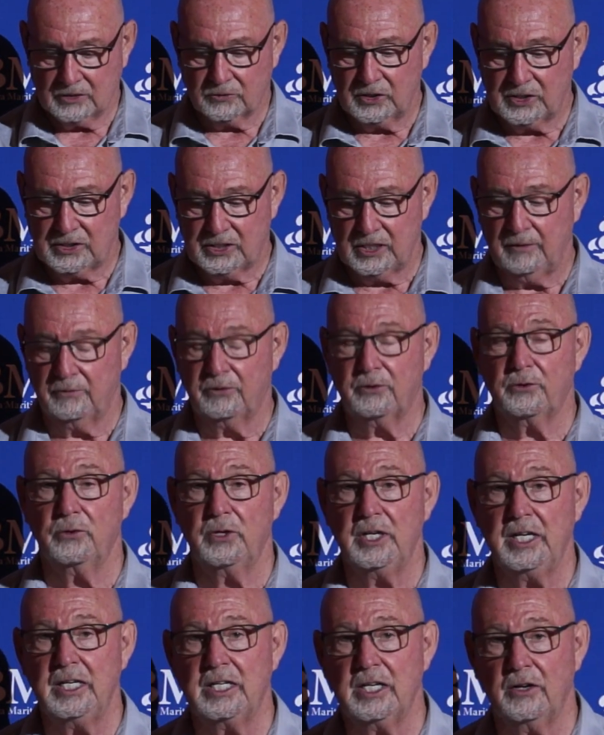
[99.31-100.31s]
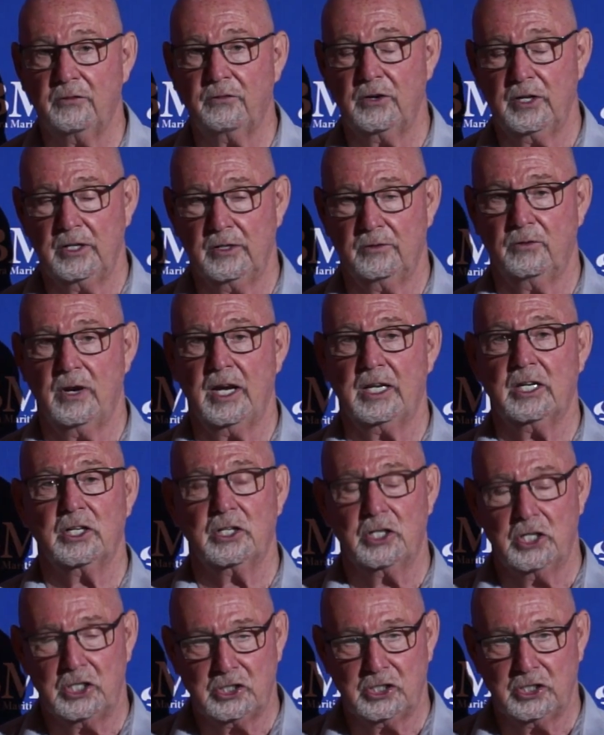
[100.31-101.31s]
received 3 different
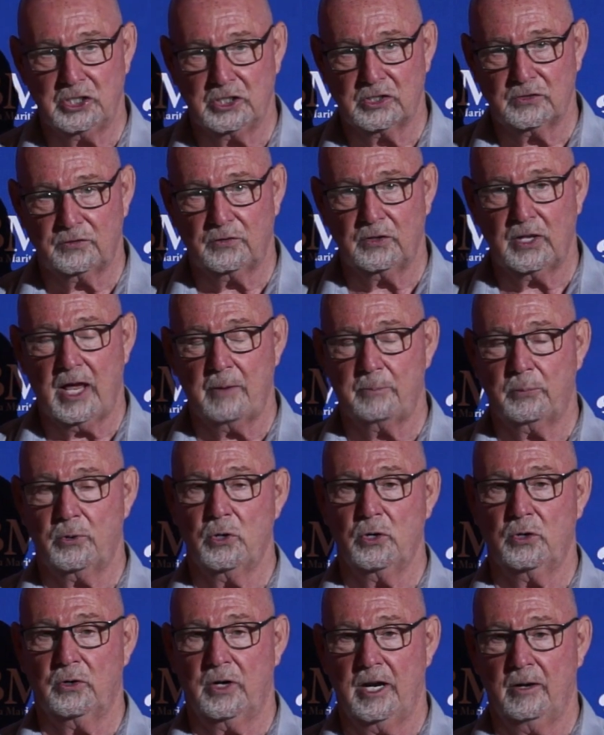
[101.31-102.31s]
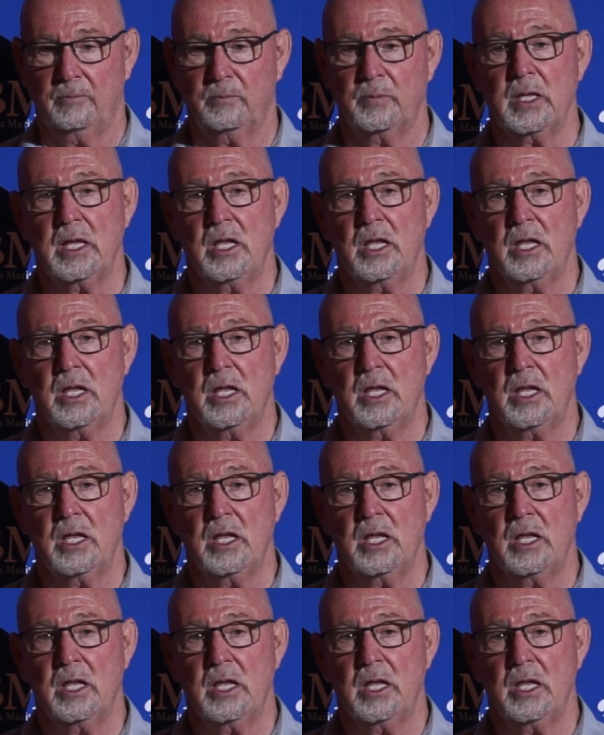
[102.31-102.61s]
recognitions for that program.